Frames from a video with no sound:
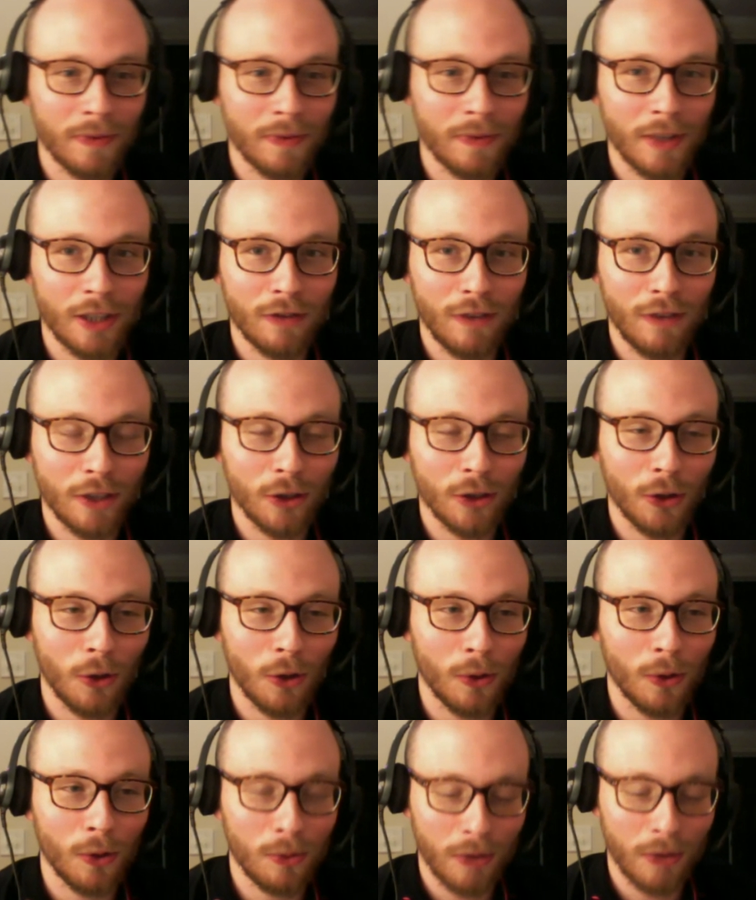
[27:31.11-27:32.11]
He's
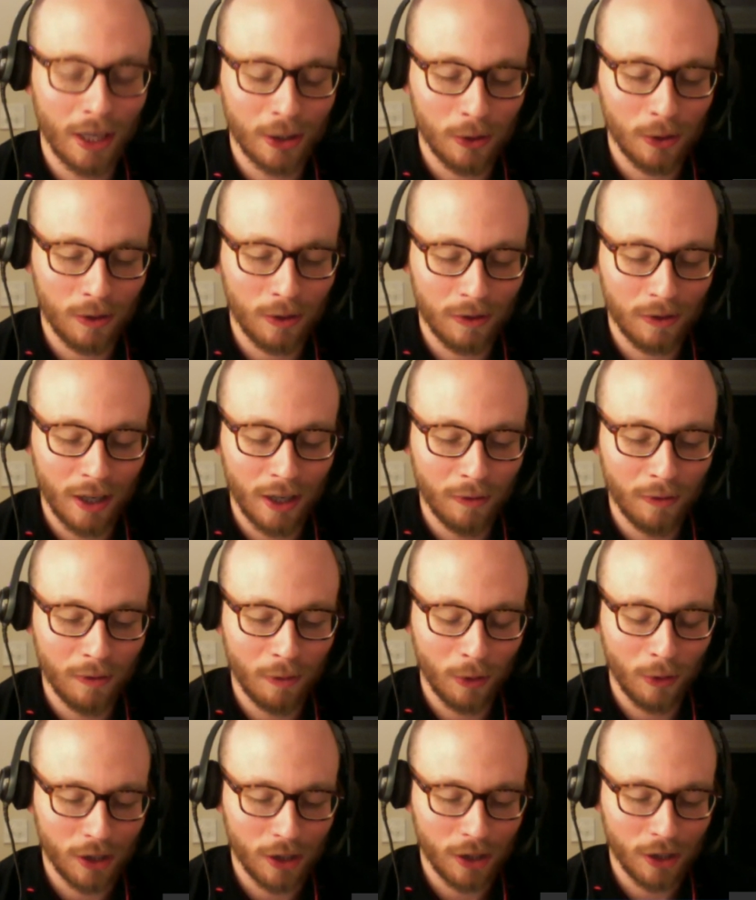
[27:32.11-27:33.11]
physical, that sort of thing.
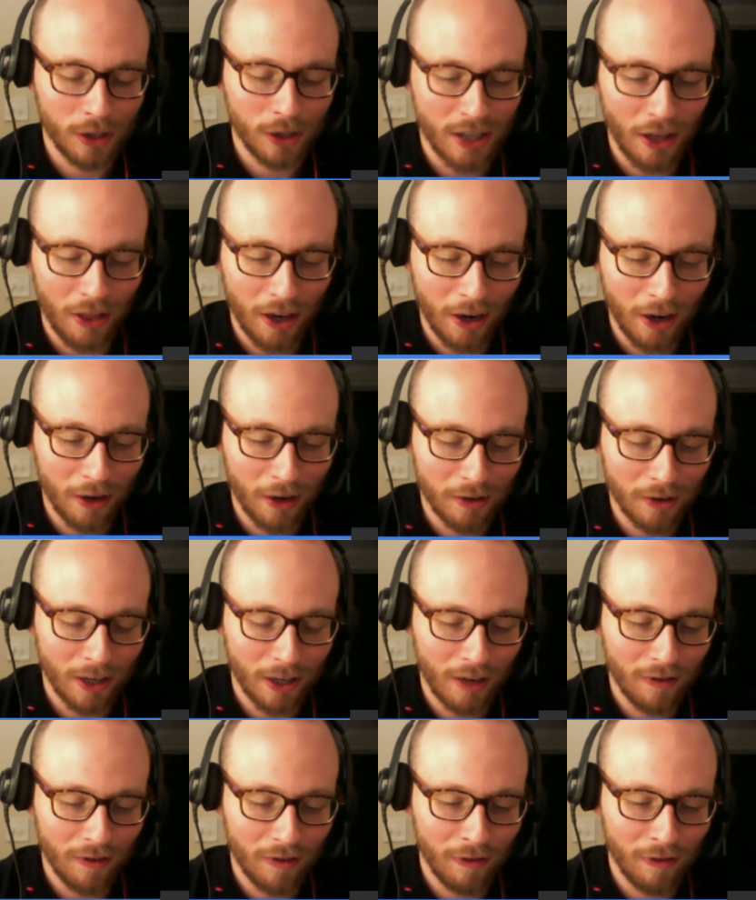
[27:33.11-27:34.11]
Fortunately, he's not there, and they
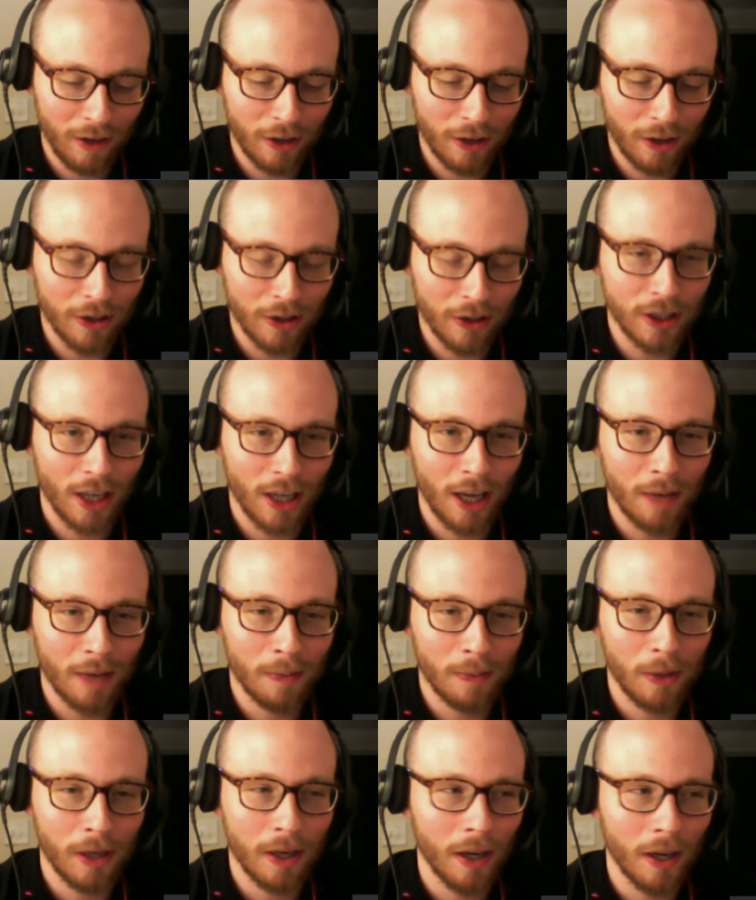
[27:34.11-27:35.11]
have Victor instead.
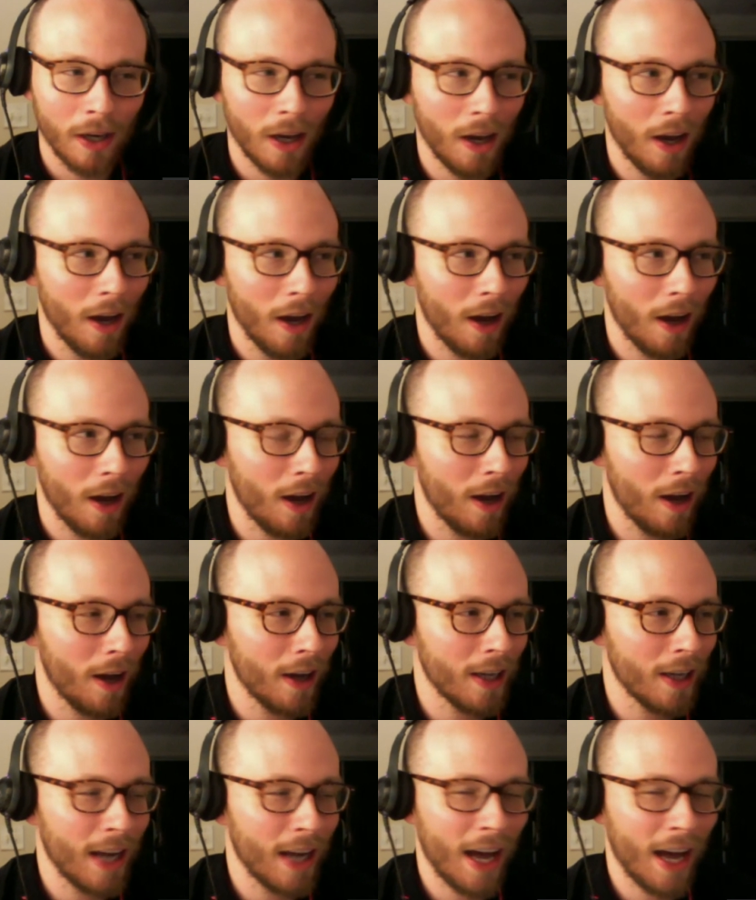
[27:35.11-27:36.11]
But I
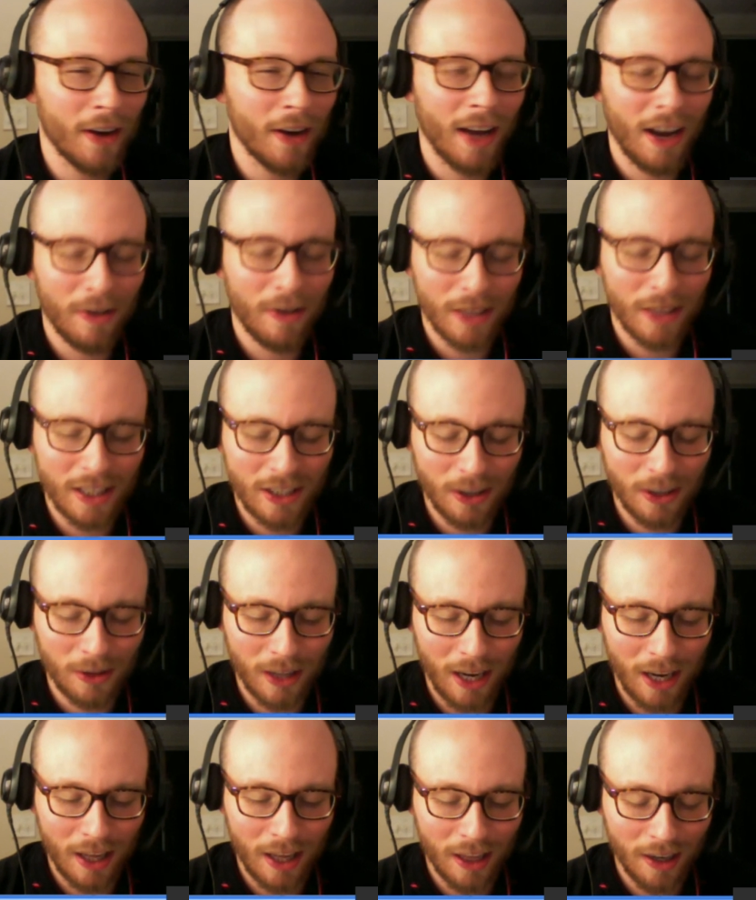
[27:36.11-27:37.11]
really don't
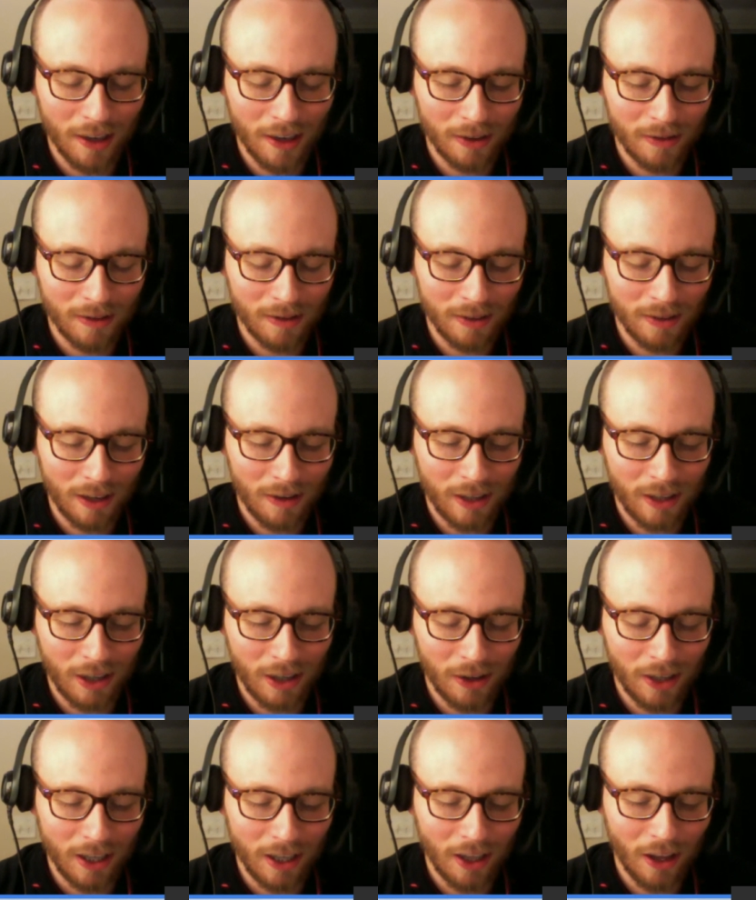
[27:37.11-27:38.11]
like
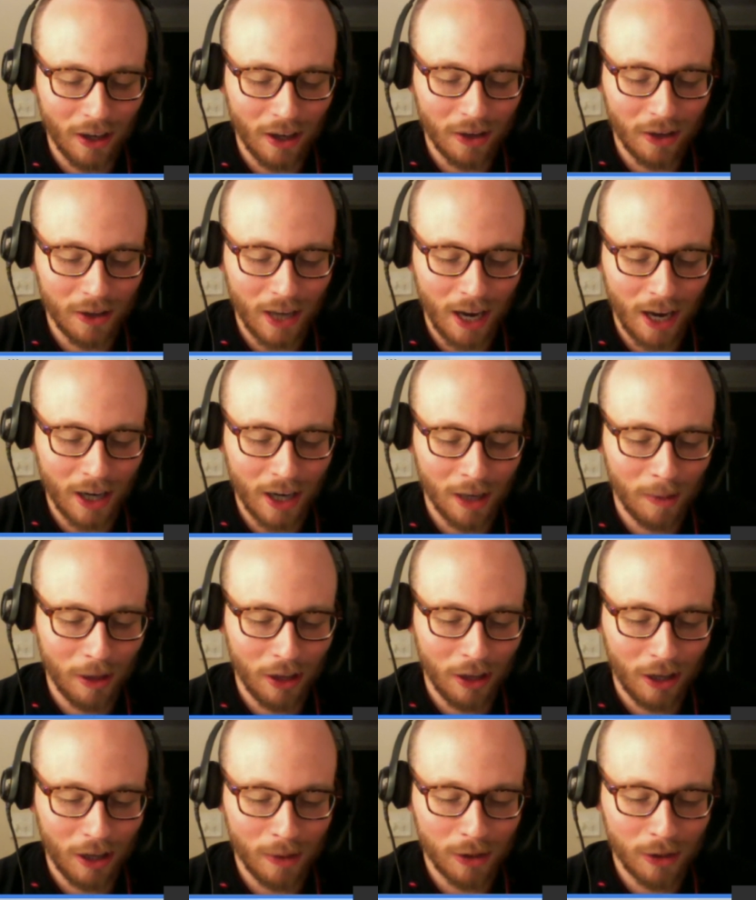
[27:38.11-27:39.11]
Claudio Jakob. I
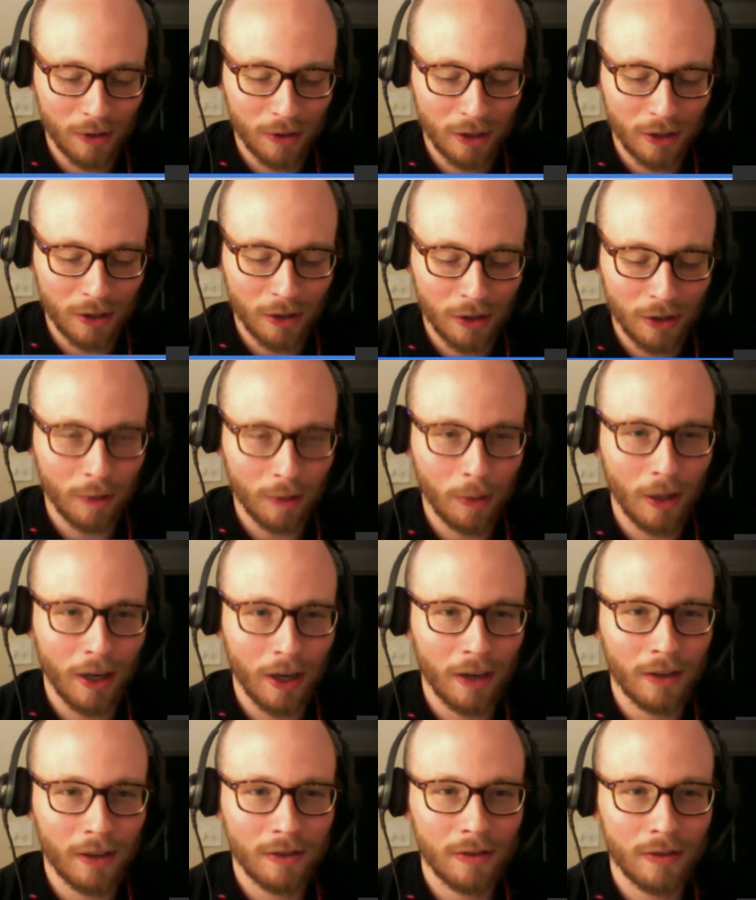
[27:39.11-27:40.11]
thought he was a really dirty
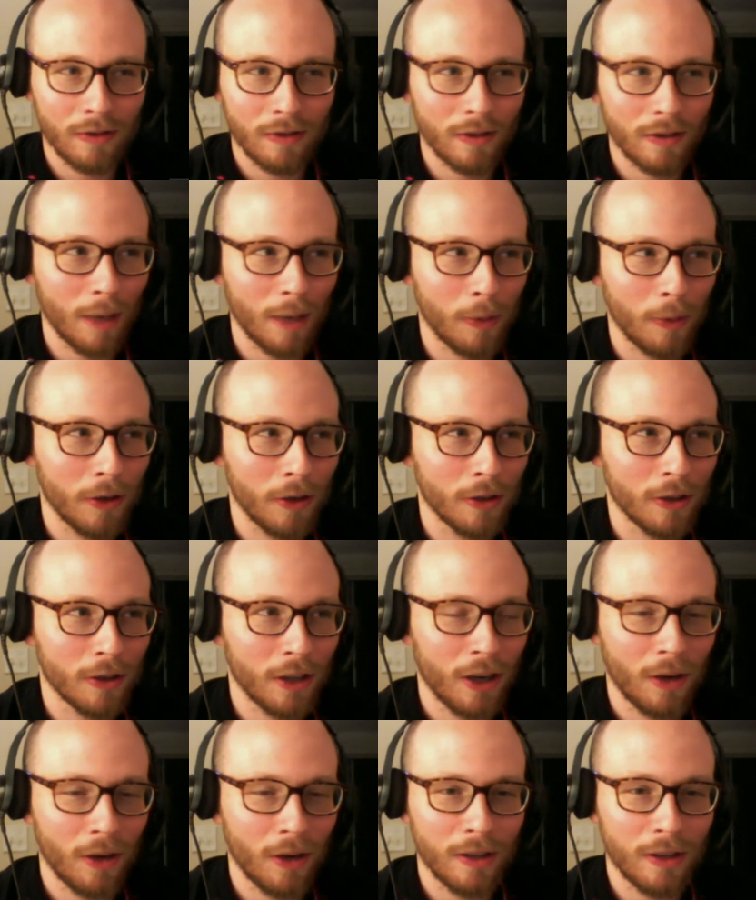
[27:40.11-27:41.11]
player a couple years
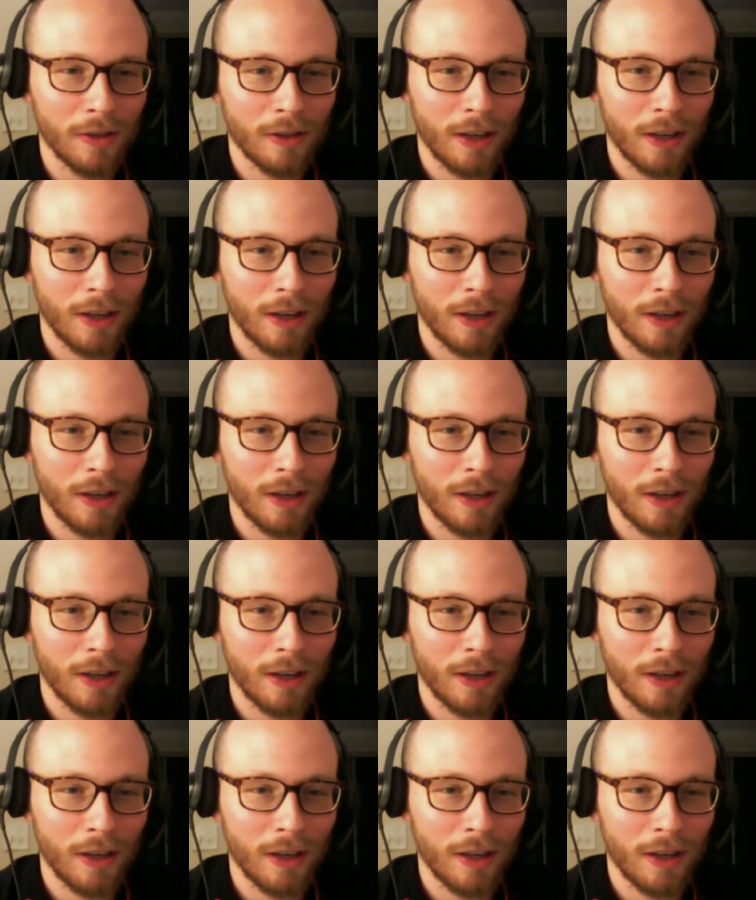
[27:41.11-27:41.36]
ago, and